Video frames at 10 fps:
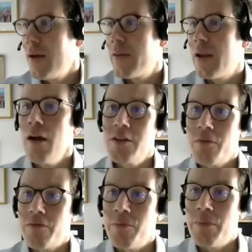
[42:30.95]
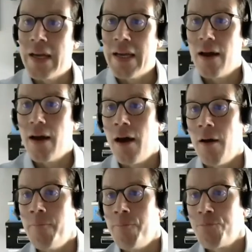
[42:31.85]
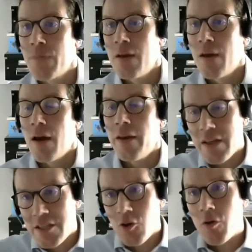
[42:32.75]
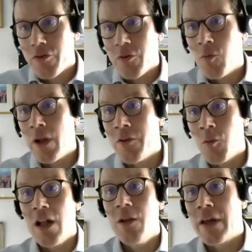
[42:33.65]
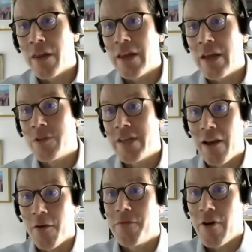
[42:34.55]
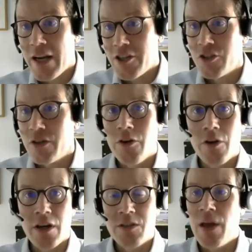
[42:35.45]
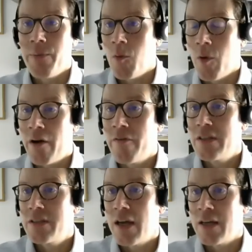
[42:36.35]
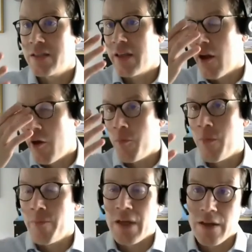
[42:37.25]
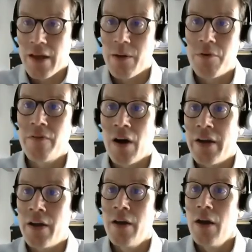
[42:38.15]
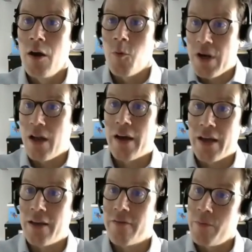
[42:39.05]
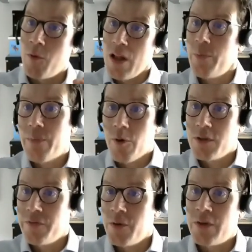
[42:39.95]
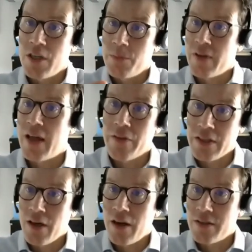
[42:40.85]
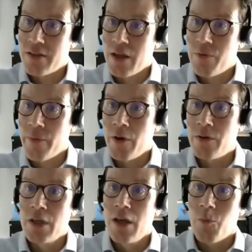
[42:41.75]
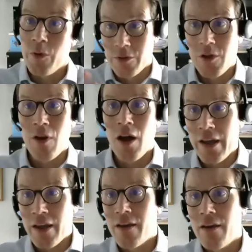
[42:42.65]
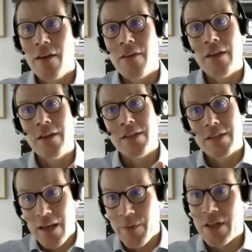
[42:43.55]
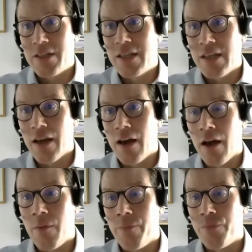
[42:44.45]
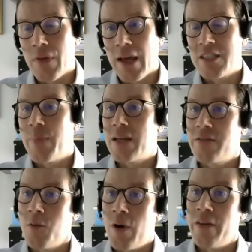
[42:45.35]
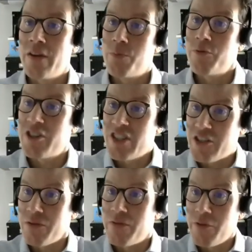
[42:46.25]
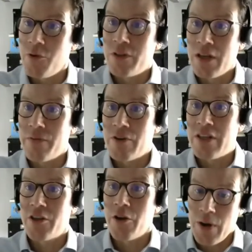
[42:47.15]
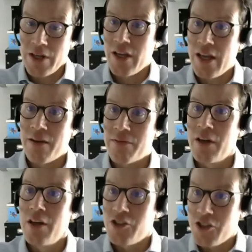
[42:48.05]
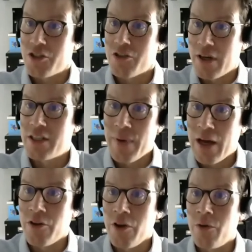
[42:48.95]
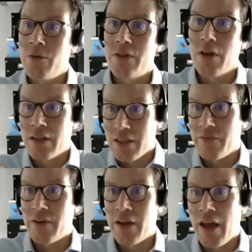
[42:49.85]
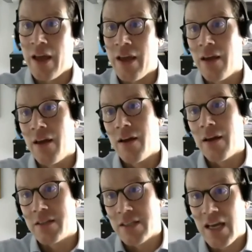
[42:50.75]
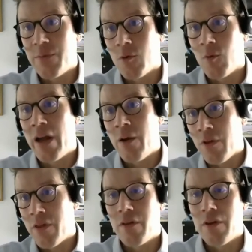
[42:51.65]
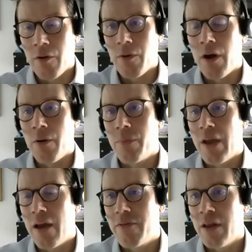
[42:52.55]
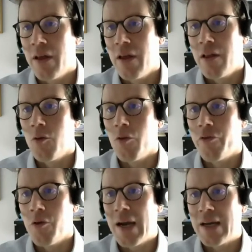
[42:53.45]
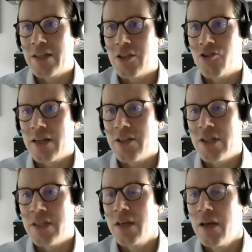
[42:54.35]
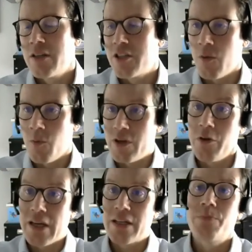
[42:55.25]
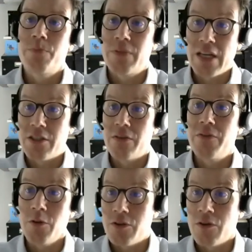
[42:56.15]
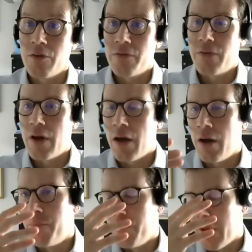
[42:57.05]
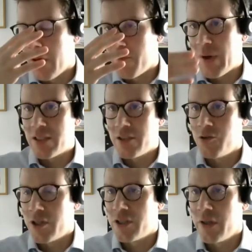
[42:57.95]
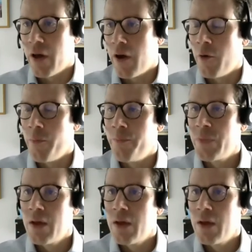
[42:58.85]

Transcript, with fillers: Then, last one from me. Um, Another stock that did well in the well-being theme was HelloFresh. You guys may be aware of it as the home meal kit provider. We like it from the well-being point of view in terms of the healthy diets that they promote. We also like the sustainability um, aspect of the way that it's precision food delivery, so you actually have just the right amount used and delivered in a, a sustainable way with you know um, carefully thought through packaging strategies. So we do think it's potentially the future of um, of better nutrition in the home.